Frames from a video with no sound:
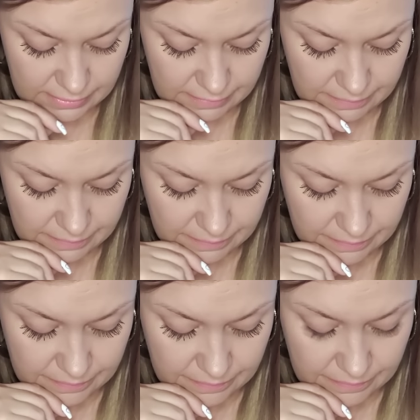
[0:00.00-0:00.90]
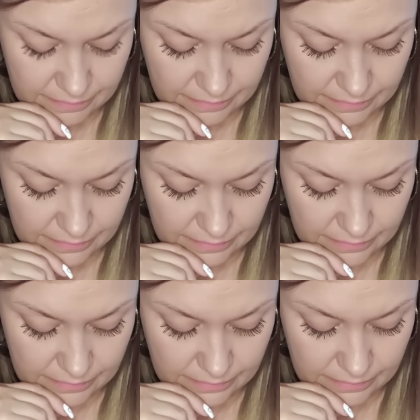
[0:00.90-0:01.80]

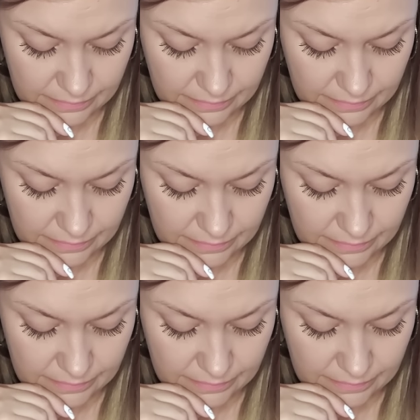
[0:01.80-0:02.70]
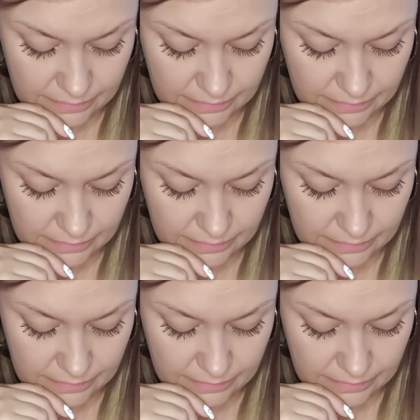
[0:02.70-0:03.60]

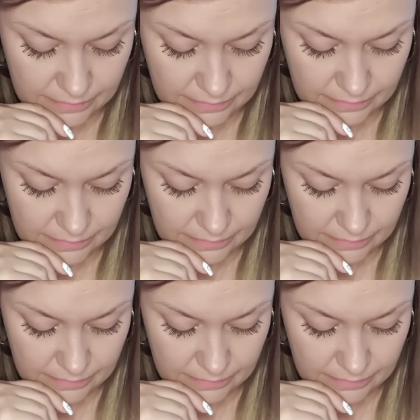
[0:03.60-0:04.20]
(no one is talking)